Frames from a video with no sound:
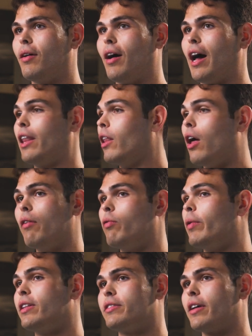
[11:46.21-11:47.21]
I love
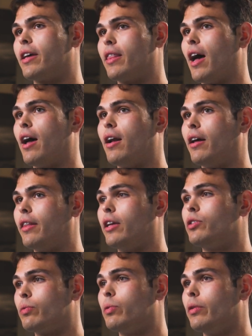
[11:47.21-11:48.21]
wins like that. They
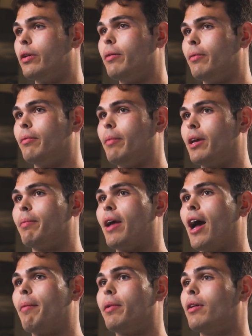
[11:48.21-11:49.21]
truly make me
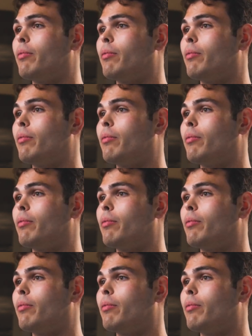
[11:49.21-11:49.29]
happy.